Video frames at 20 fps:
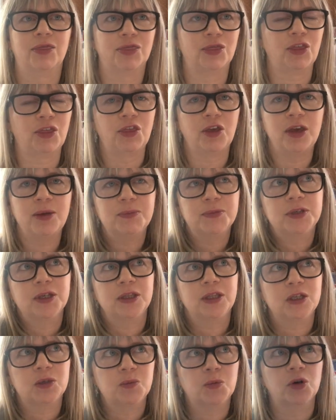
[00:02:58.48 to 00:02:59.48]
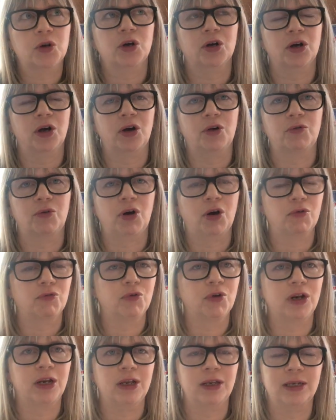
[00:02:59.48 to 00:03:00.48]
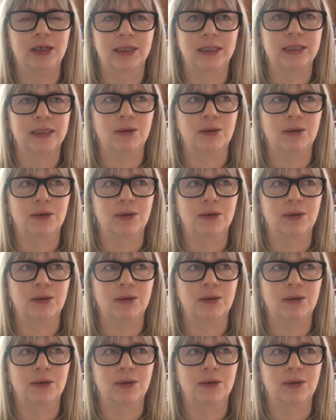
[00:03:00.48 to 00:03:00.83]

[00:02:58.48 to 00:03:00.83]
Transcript: themes in this book are really